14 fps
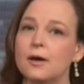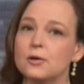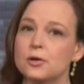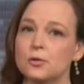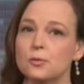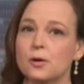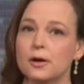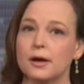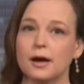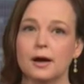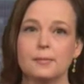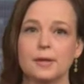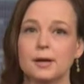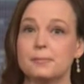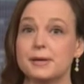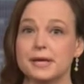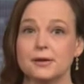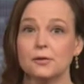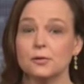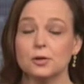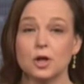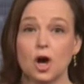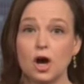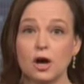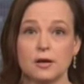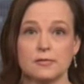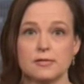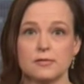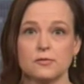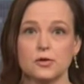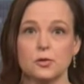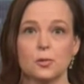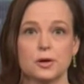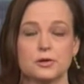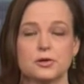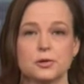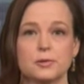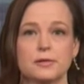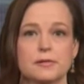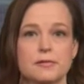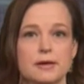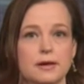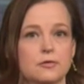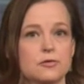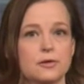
how you um, appeal laws, if you want yeah. to, in this